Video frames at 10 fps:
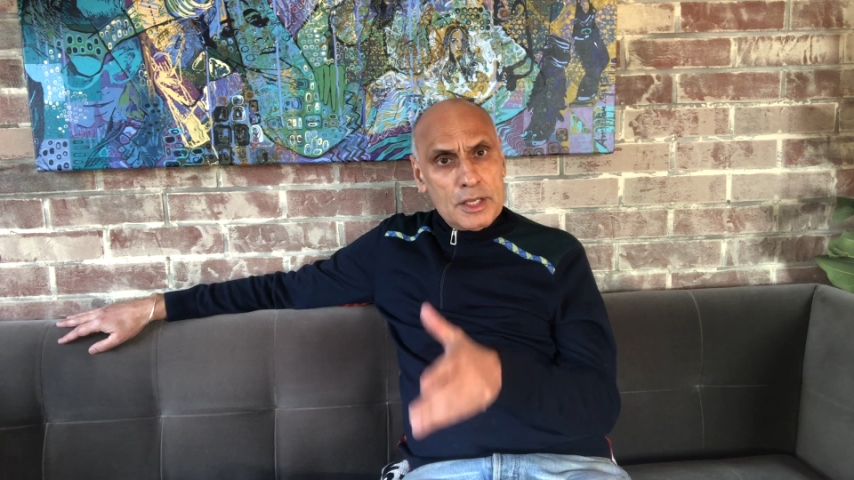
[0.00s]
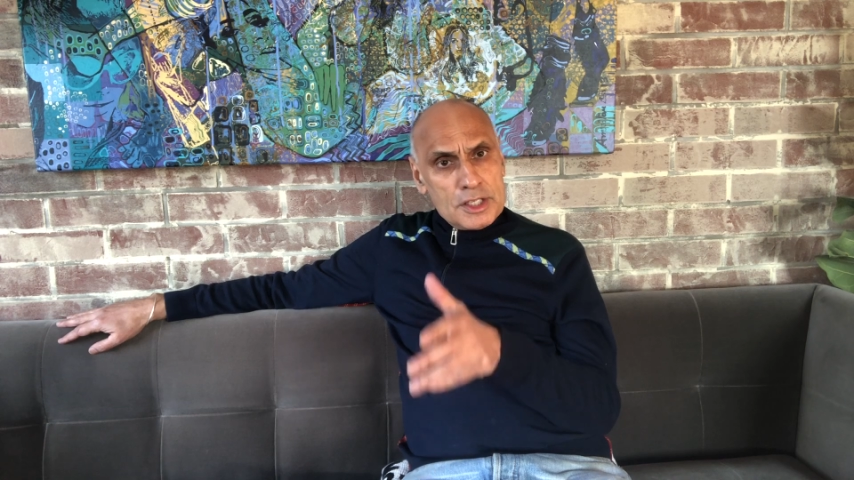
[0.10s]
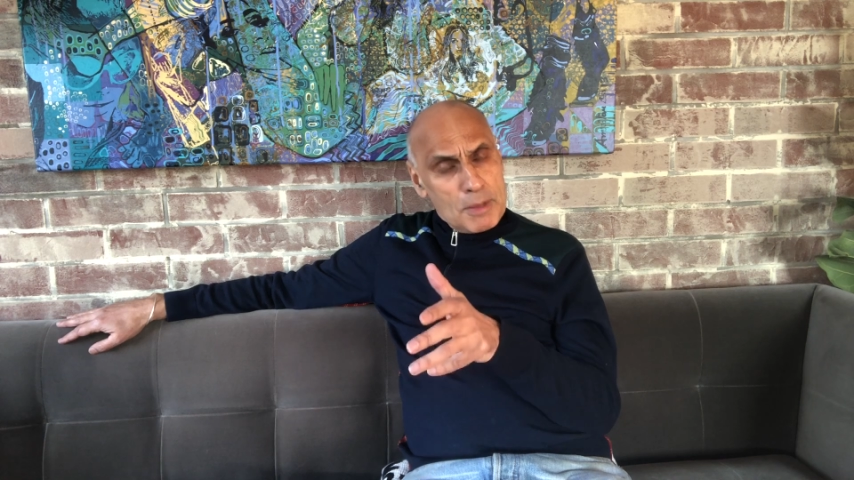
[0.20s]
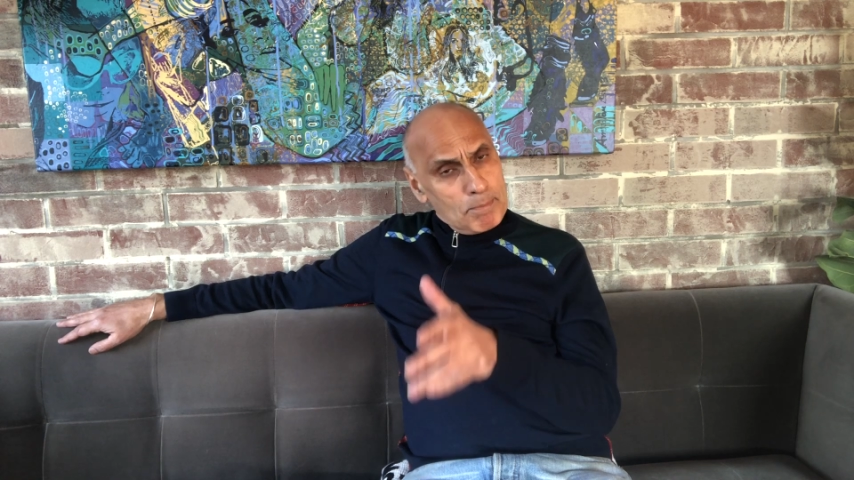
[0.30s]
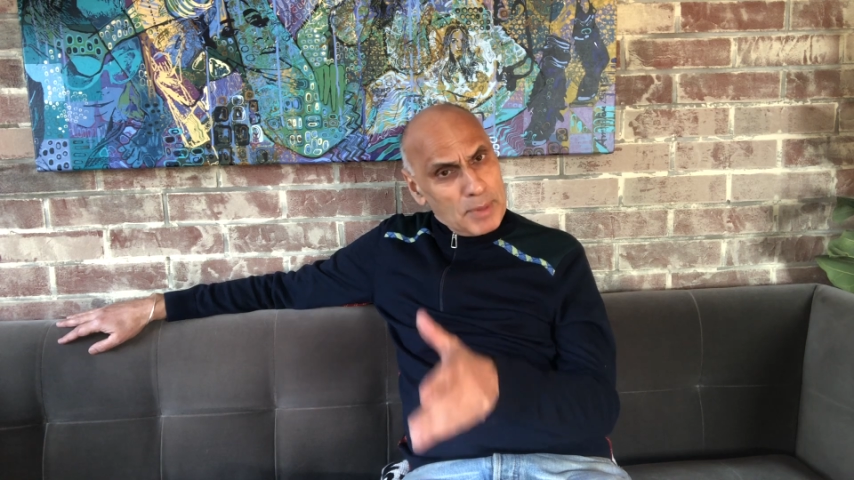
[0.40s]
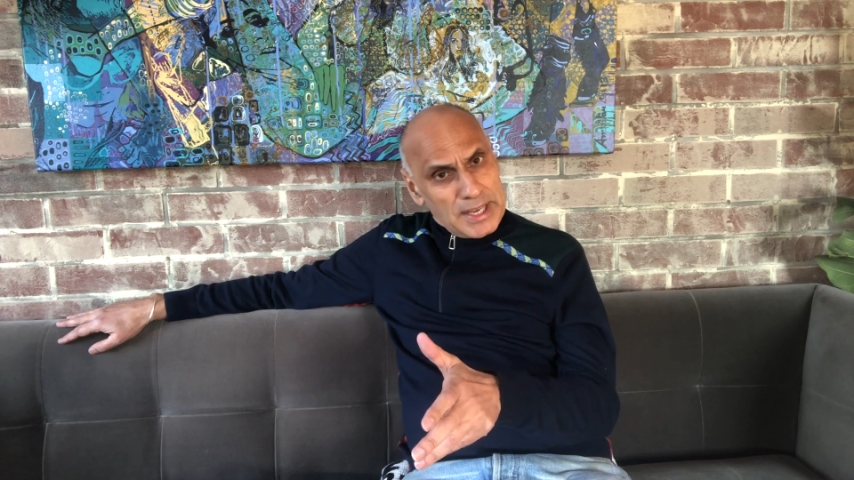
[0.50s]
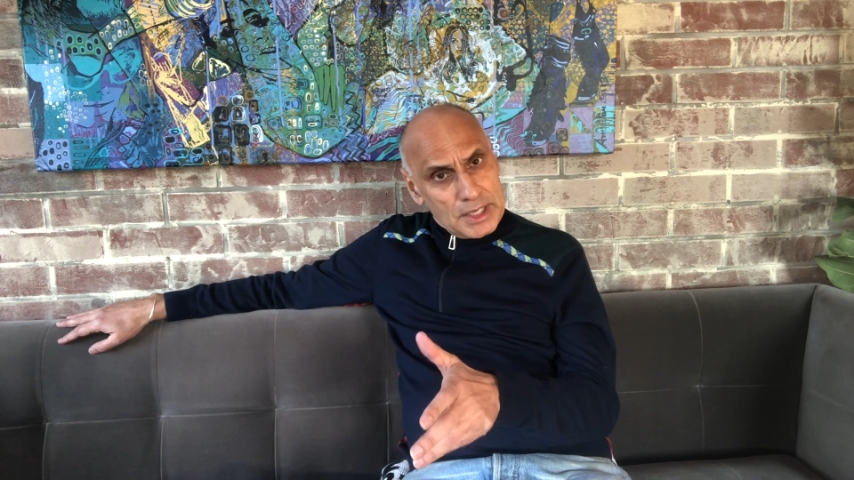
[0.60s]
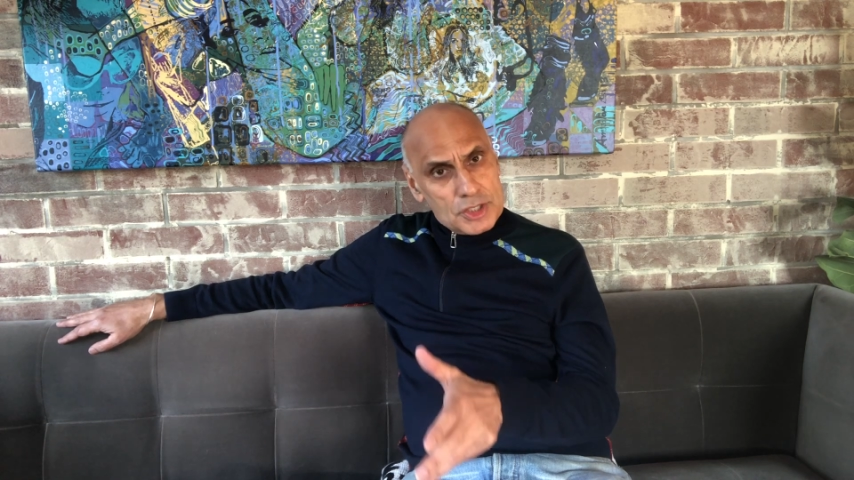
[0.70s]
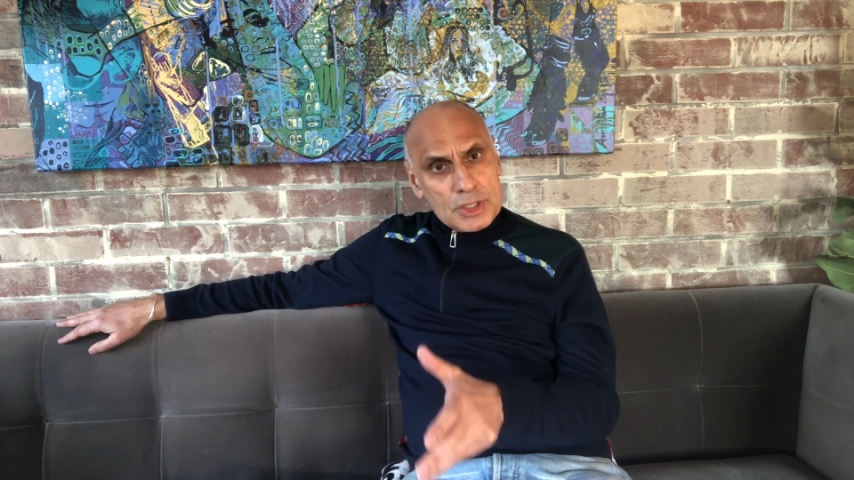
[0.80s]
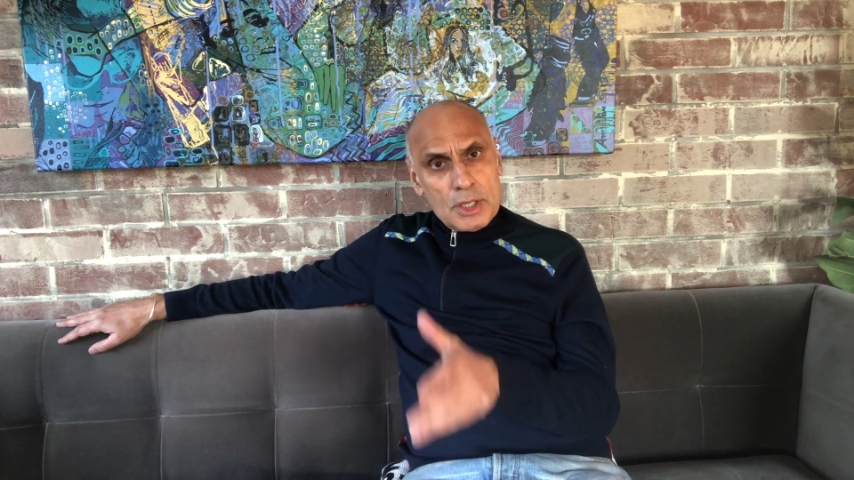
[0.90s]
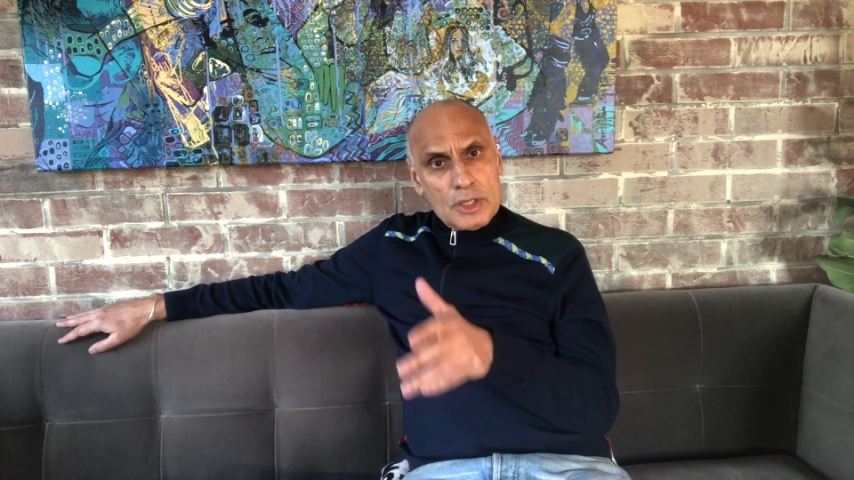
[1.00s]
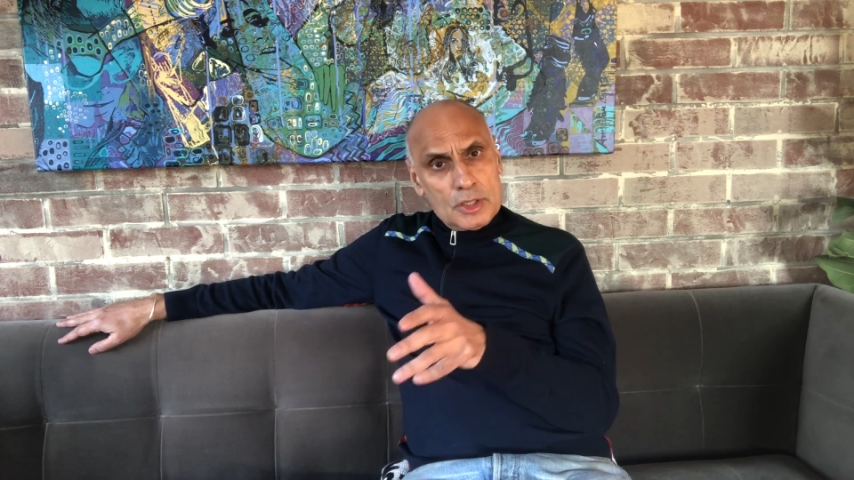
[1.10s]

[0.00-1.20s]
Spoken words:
to base